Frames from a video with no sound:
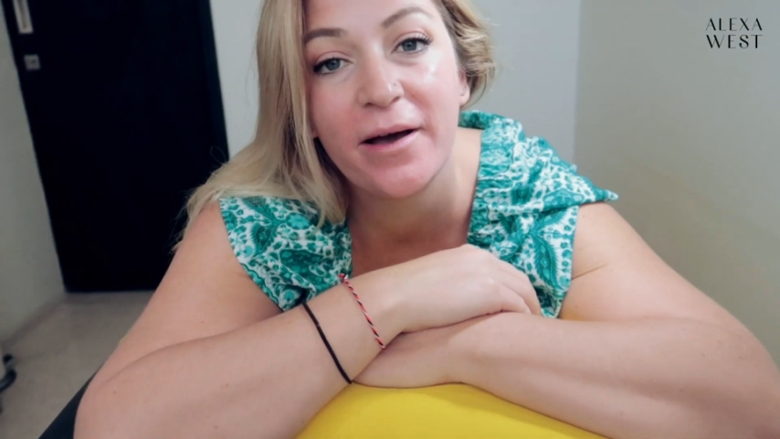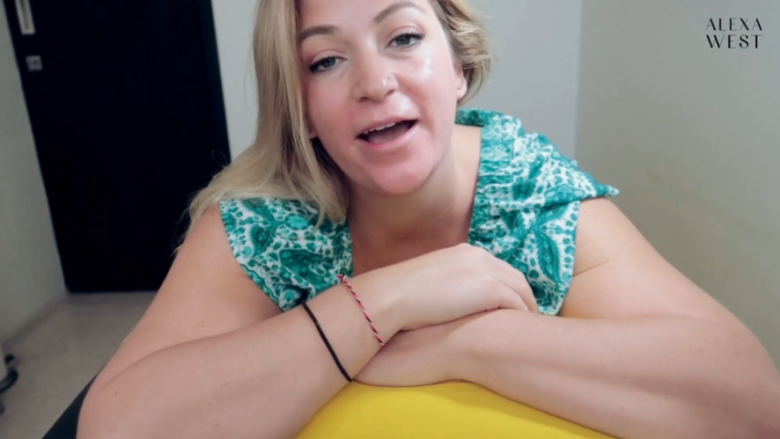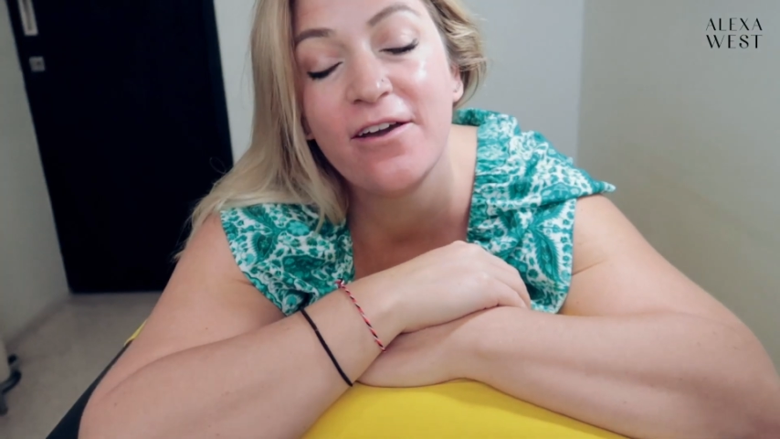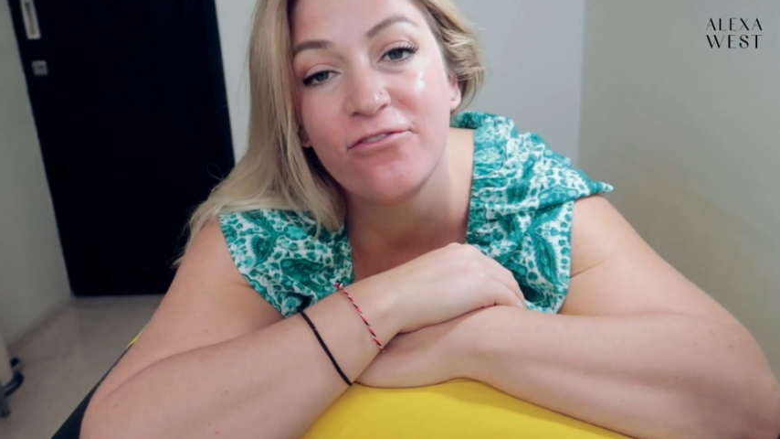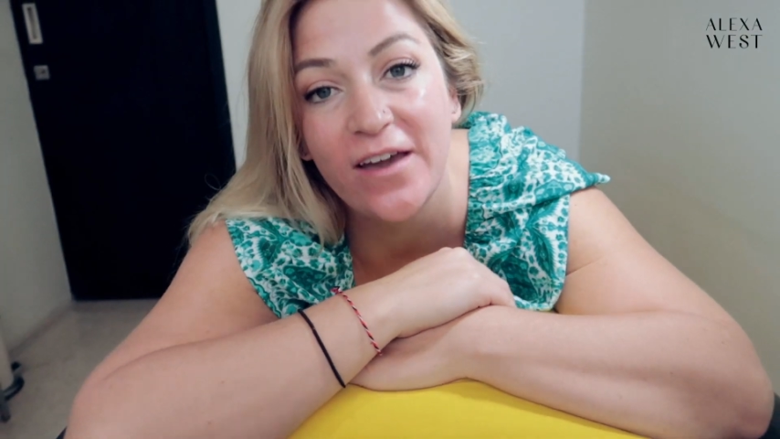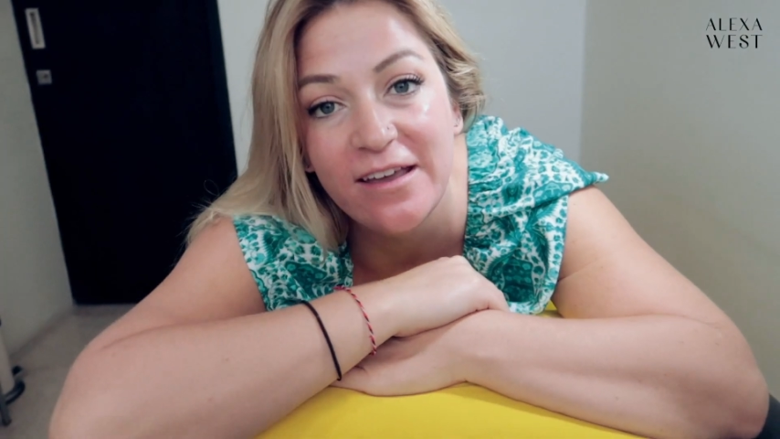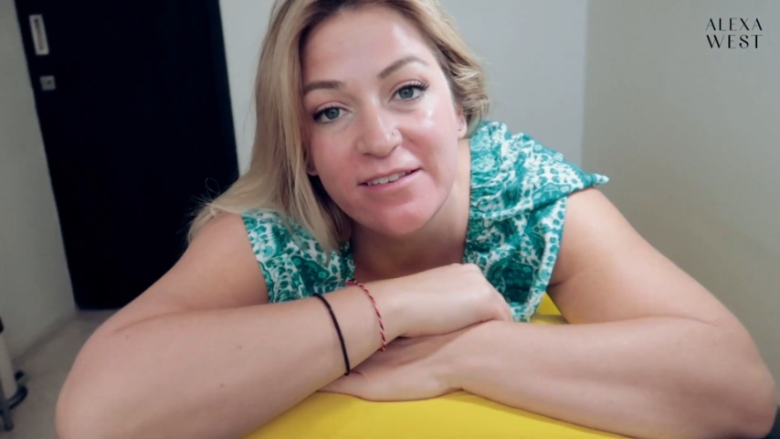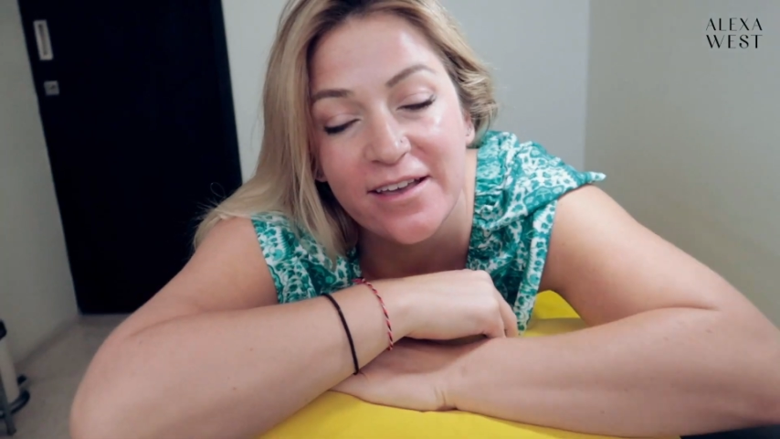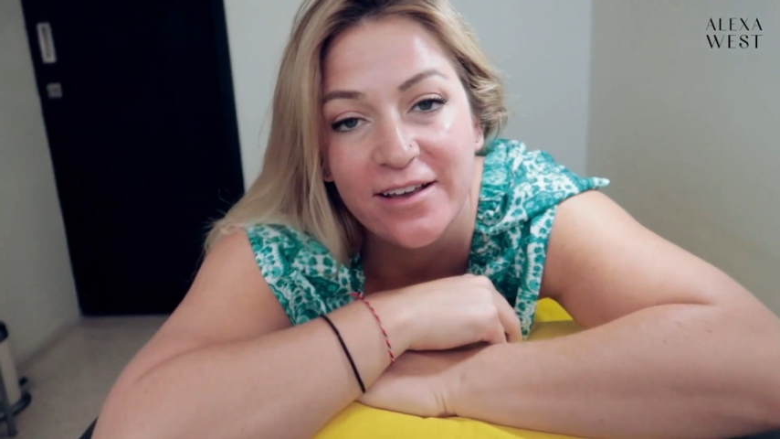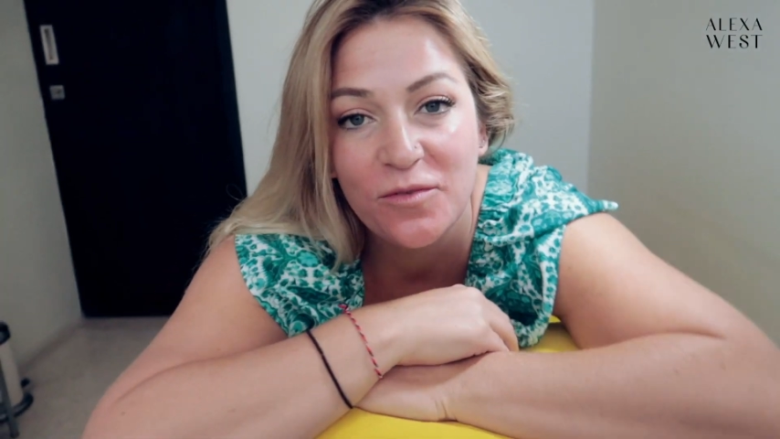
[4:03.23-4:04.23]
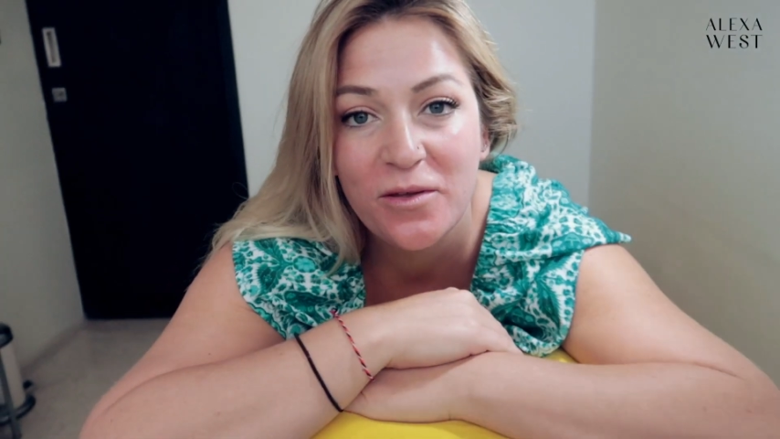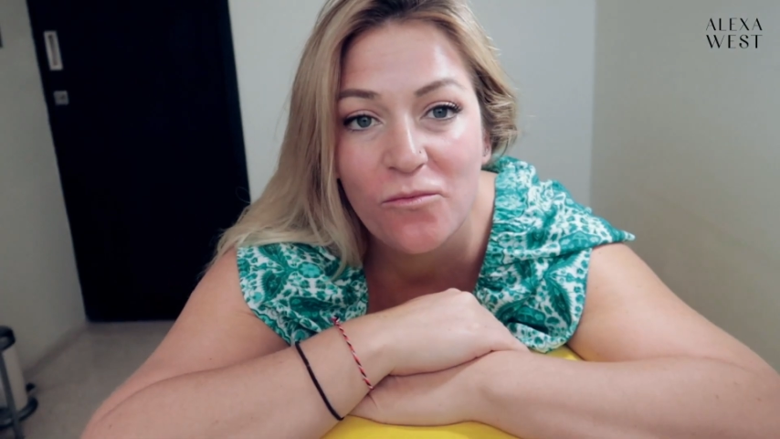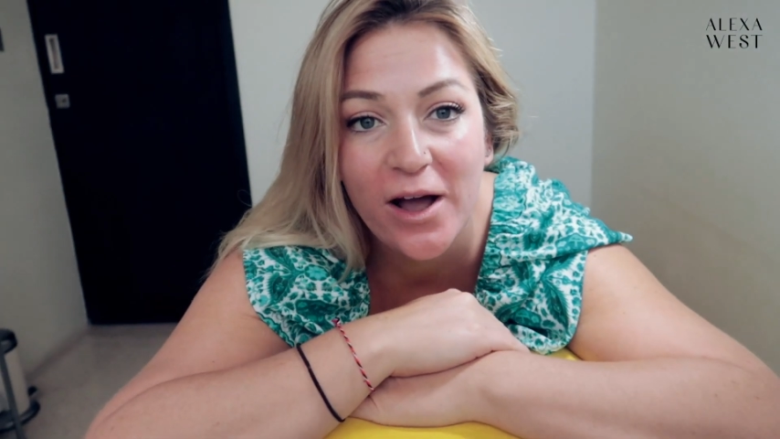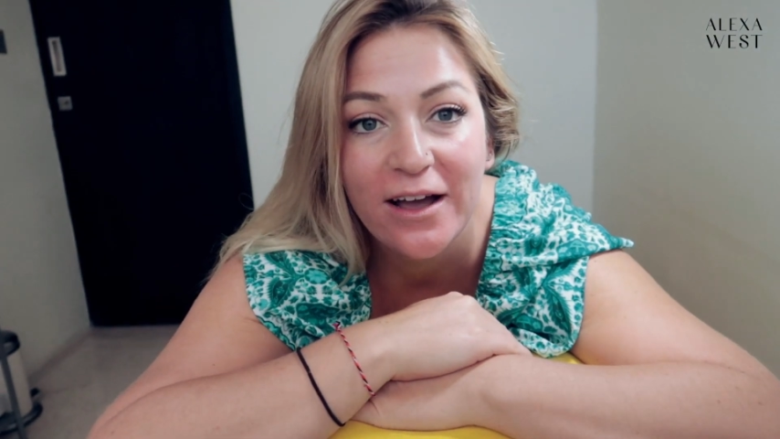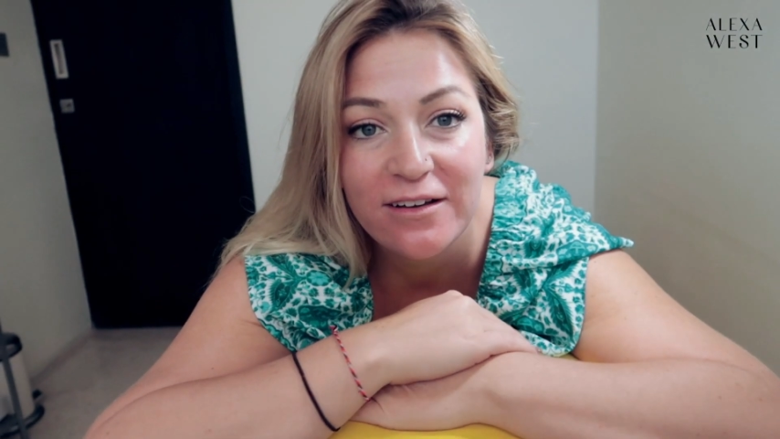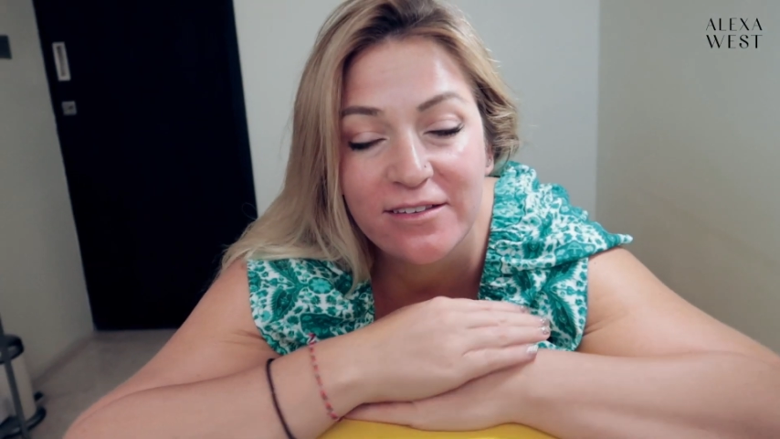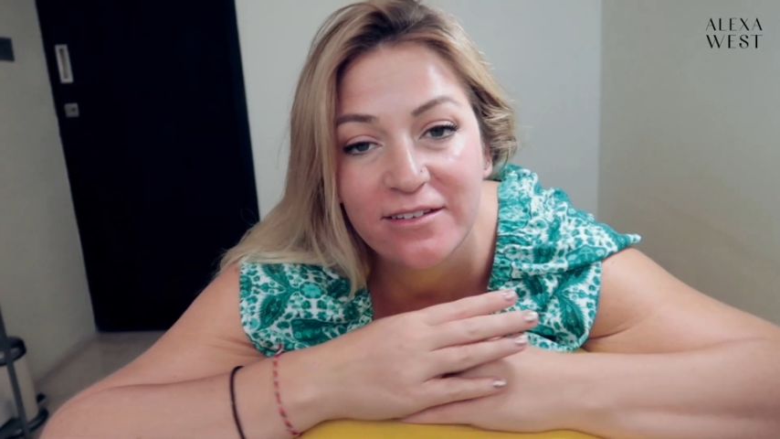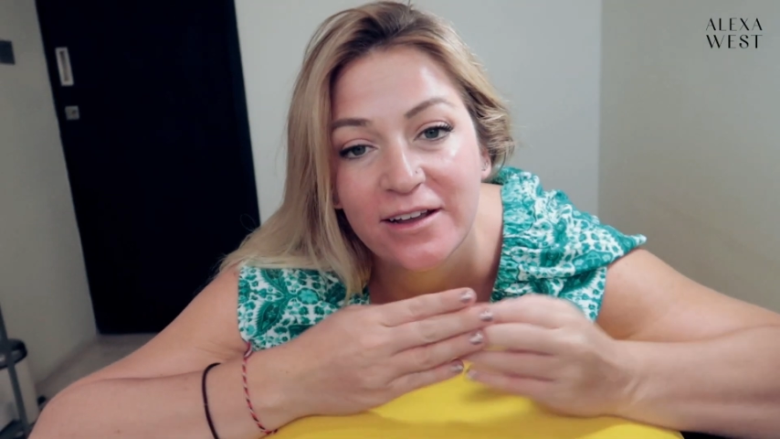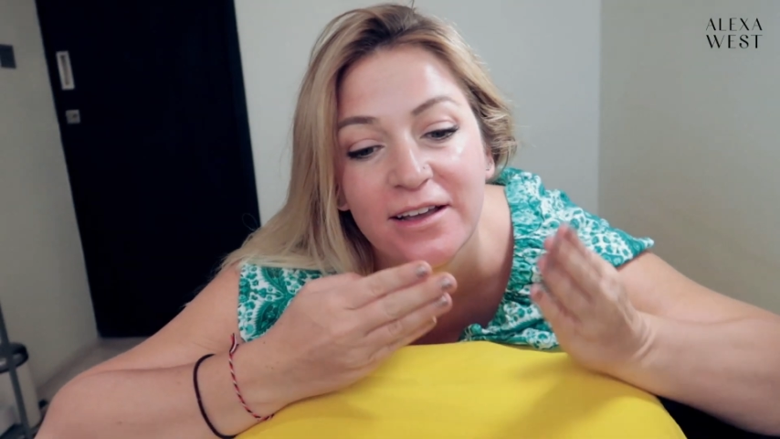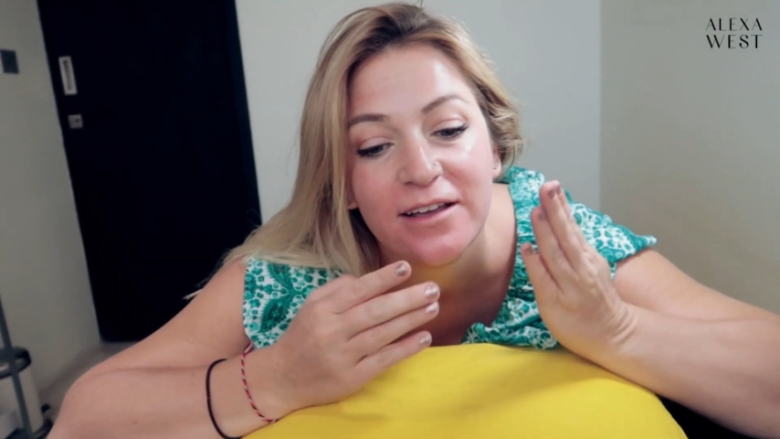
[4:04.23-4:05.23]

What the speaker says: My face has been waxed.